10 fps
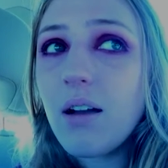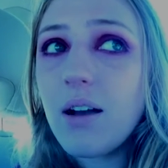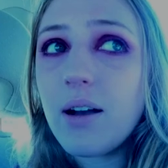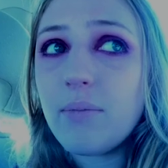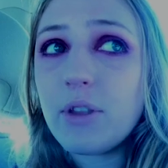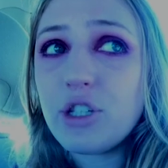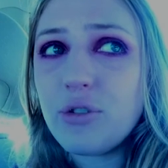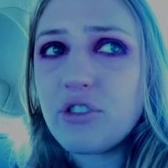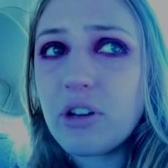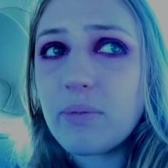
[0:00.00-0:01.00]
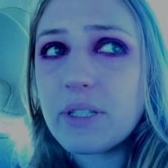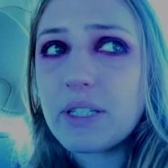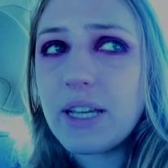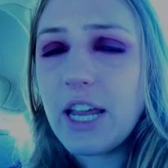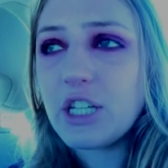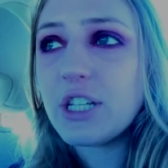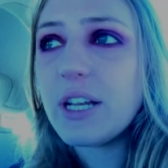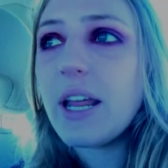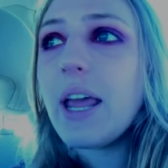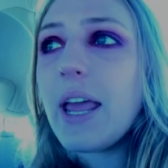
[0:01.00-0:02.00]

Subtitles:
the Jewish representation.